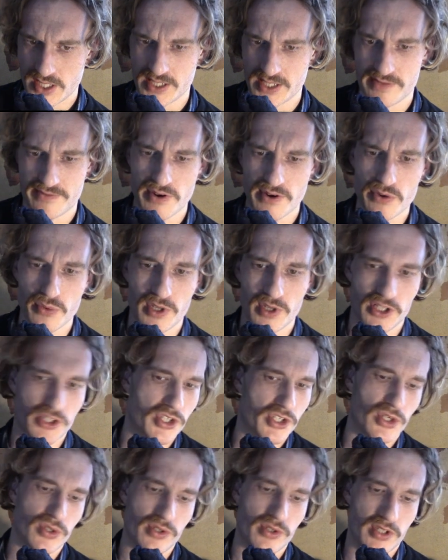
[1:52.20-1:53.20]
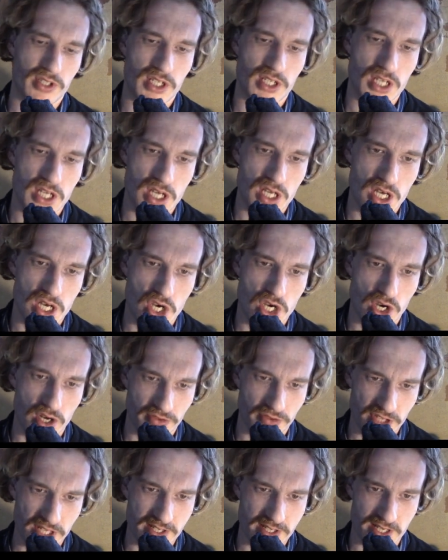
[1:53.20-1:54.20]
is very well shown
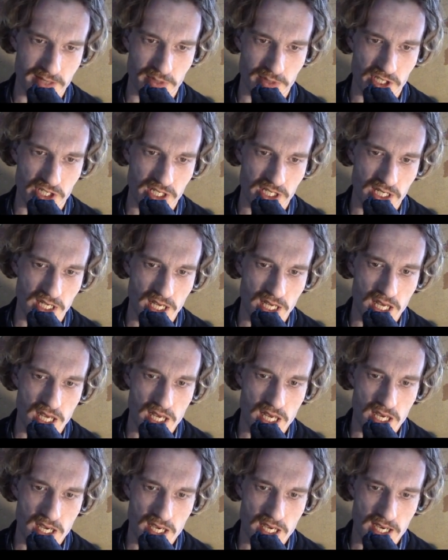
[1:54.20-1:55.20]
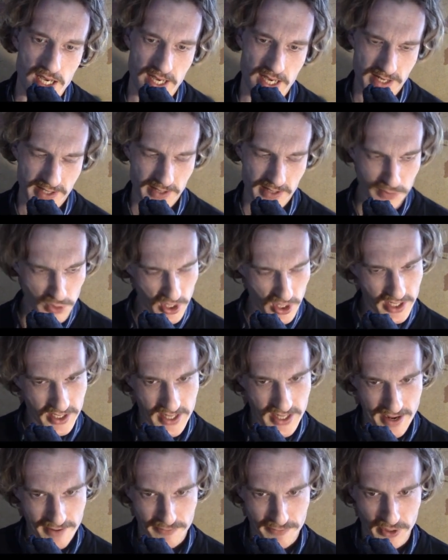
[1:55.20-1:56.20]
on this image it is a point
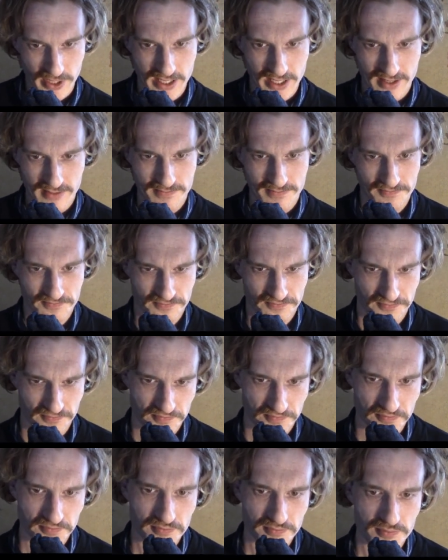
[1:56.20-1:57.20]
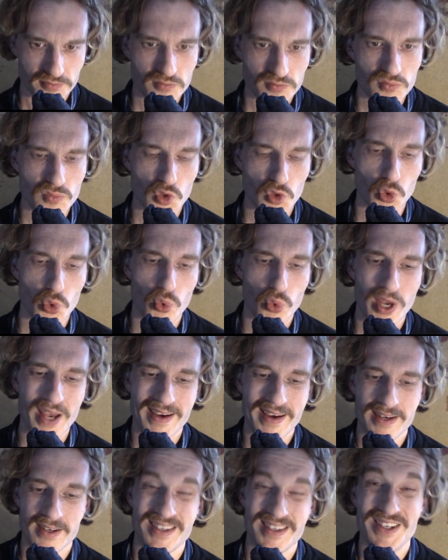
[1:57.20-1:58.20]
in Africa
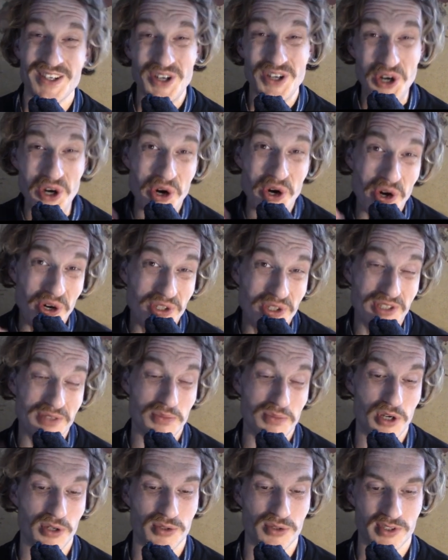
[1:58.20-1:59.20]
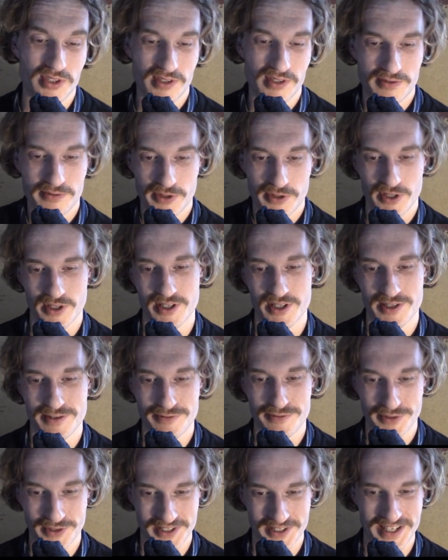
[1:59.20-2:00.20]
where almost four,
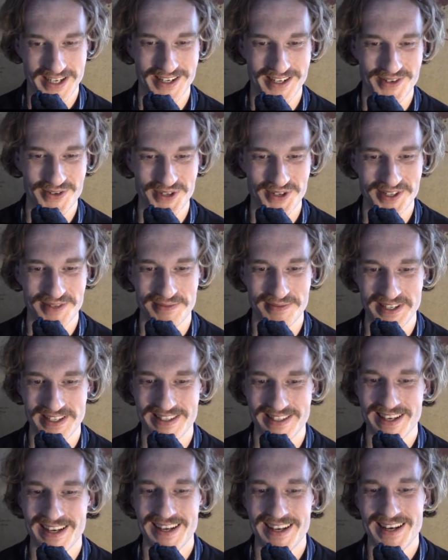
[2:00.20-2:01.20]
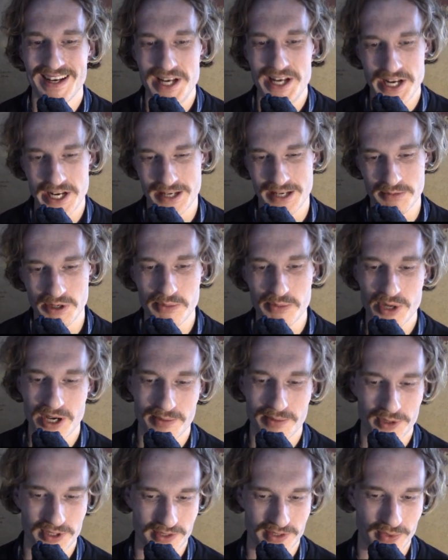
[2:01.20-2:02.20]
four countries meet
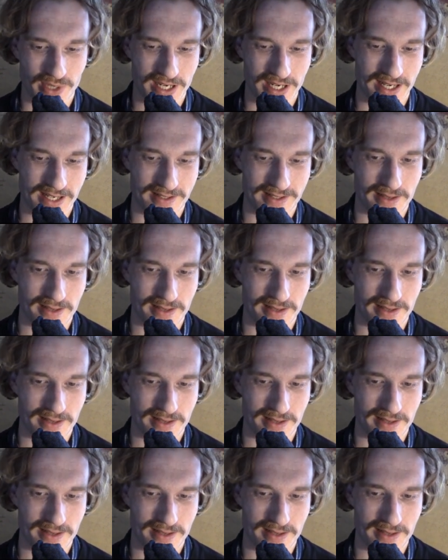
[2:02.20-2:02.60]
Namibia, Botswana,